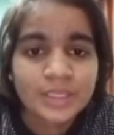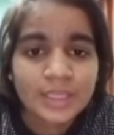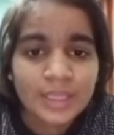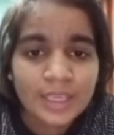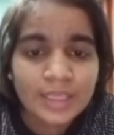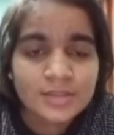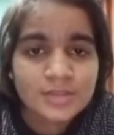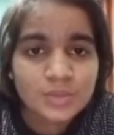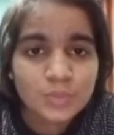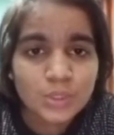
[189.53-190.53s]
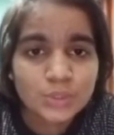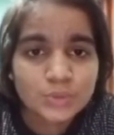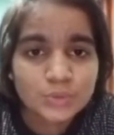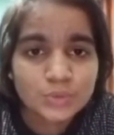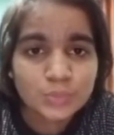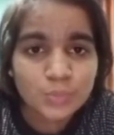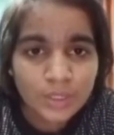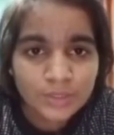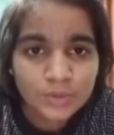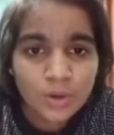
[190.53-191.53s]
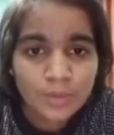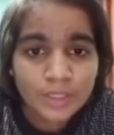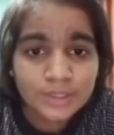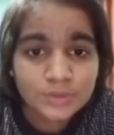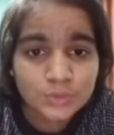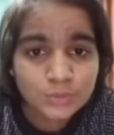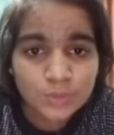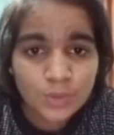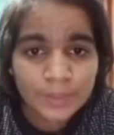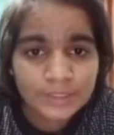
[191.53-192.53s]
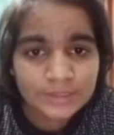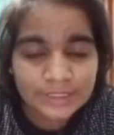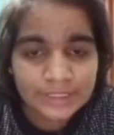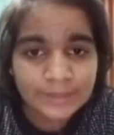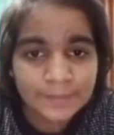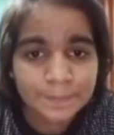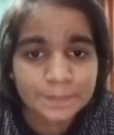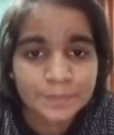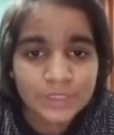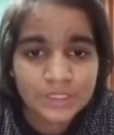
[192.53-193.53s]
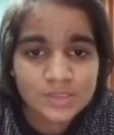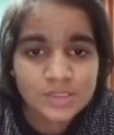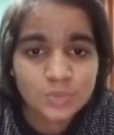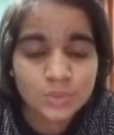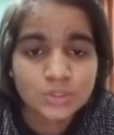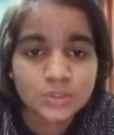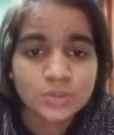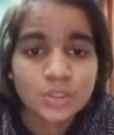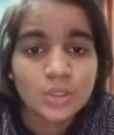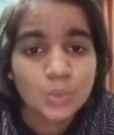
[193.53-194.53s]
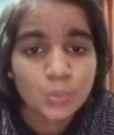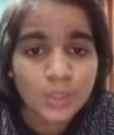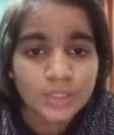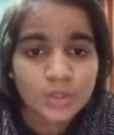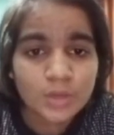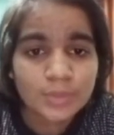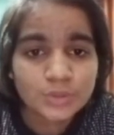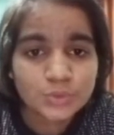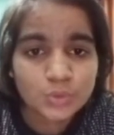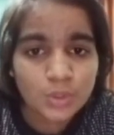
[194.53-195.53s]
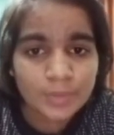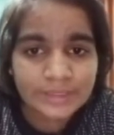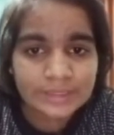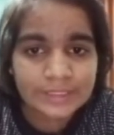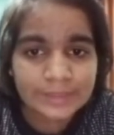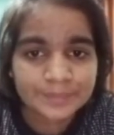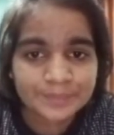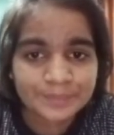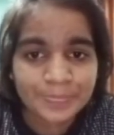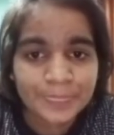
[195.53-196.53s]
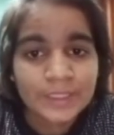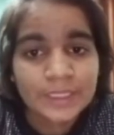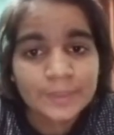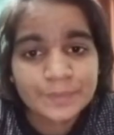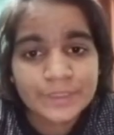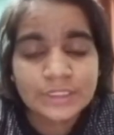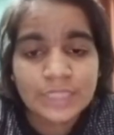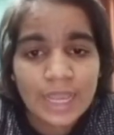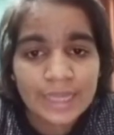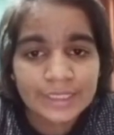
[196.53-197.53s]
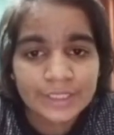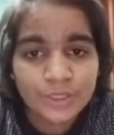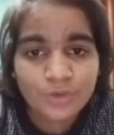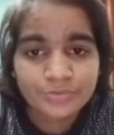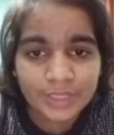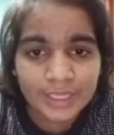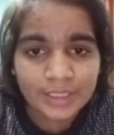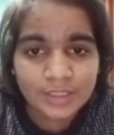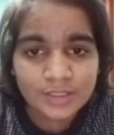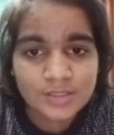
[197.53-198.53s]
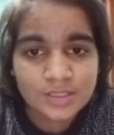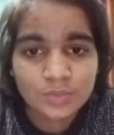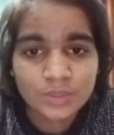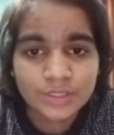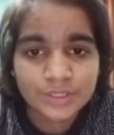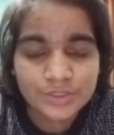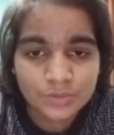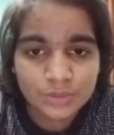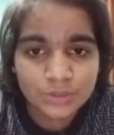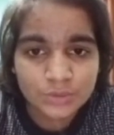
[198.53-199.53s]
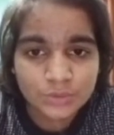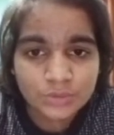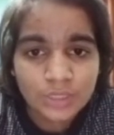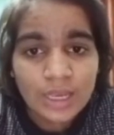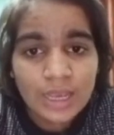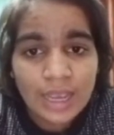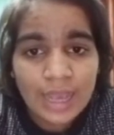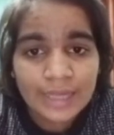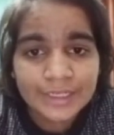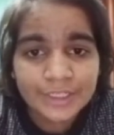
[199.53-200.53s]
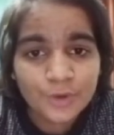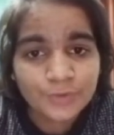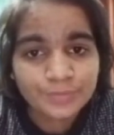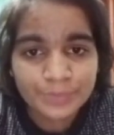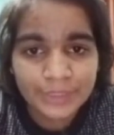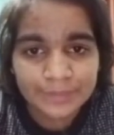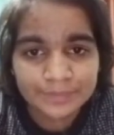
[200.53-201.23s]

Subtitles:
A is equal to 1 comma 2 comma 3, b is equal to 1 comma 2 comma 3. Here print id of a is equal to id of b.